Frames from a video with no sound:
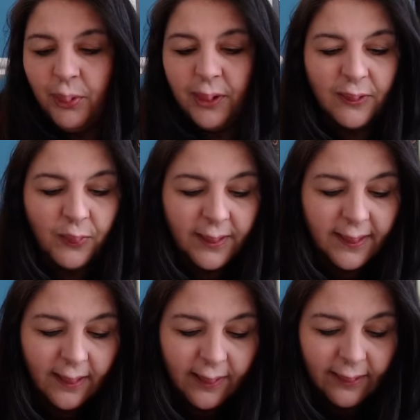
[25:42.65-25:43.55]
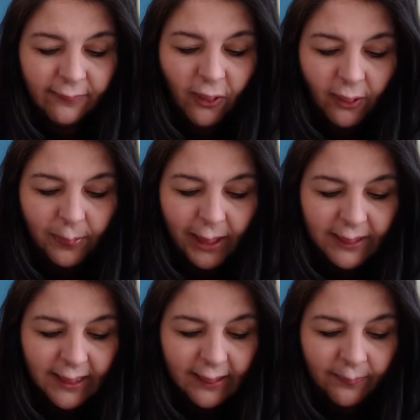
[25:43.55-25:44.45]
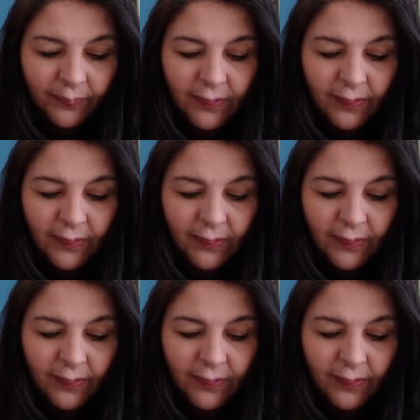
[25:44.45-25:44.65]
put it to one side, forgot about it,